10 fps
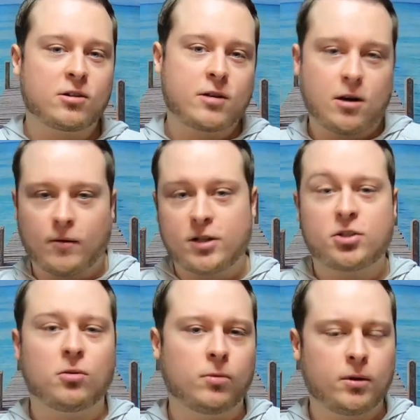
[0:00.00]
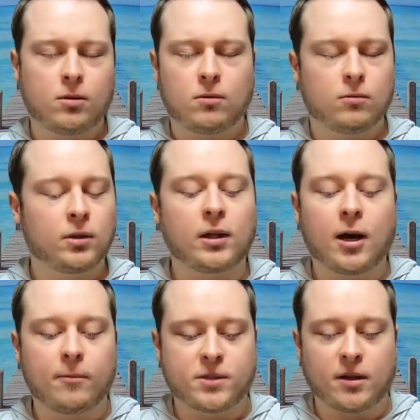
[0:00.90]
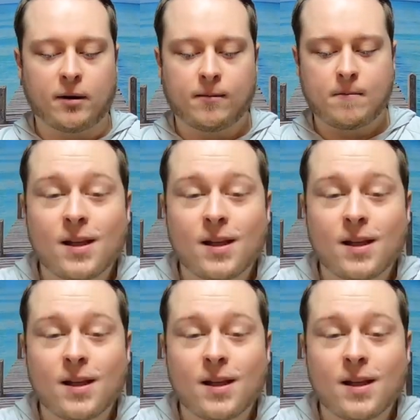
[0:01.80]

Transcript: gear ratio reel really helps that.